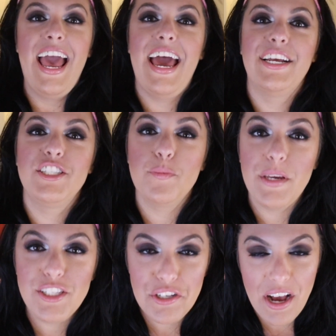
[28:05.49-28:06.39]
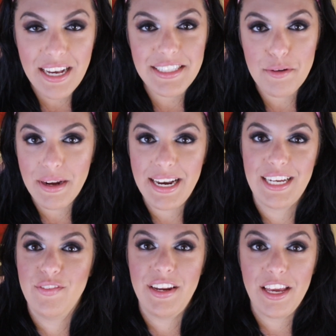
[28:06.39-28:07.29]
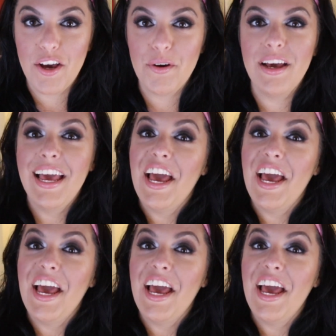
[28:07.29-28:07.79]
and I'll speak to you guys in my next video.